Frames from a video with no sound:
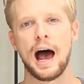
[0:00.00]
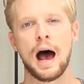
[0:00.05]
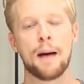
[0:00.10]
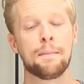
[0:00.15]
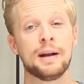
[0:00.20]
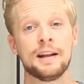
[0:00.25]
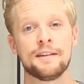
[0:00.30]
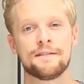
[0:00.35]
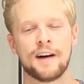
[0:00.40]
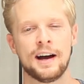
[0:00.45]

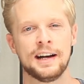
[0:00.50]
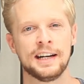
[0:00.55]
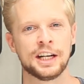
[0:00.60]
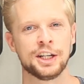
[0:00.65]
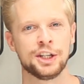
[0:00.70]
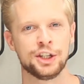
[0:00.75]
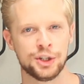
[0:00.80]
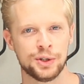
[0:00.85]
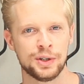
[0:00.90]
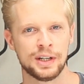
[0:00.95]
Happily finding
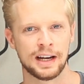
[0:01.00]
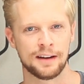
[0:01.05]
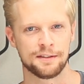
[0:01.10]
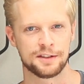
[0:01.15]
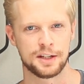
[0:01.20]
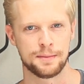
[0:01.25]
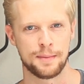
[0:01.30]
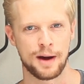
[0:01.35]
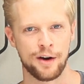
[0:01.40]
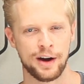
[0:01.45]
a new
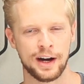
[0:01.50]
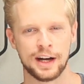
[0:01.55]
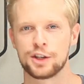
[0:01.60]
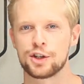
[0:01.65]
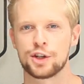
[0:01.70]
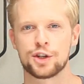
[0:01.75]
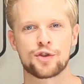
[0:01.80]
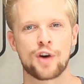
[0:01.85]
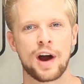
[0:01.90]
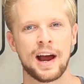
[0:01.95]
love to marry,
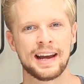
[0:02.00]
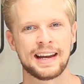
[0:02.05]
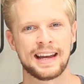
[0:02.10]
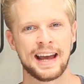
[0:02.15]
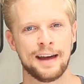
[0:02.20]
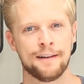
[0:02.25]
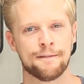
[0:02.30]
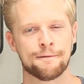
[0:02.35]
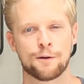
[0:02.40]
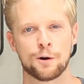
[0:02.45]
to try
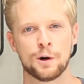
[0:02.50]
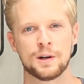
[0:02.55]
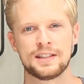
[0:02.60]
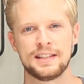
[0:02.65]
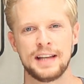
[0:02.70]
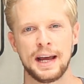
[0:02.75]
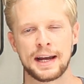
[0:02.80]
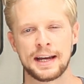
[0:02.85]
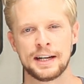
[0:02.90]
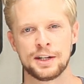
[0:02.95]
again for a
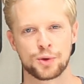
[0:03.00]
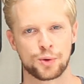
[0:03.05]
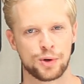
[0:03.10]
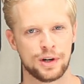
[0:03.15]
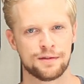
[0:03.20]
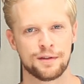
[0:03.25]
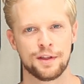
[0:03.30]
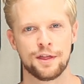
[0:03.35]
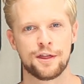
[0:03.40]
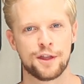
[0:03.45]
second or
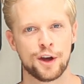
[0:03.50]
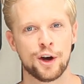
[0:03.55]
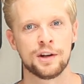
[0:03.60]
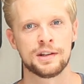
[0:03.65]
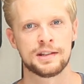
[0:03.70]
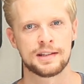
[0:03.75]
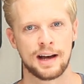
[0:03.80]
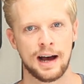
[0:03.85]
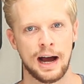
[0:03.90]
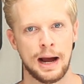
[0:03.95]
even
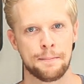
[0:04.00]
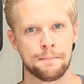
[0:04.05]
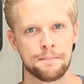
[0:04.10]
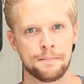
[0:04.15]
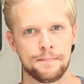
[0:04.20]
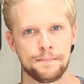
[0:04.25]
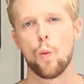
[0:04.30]
third time,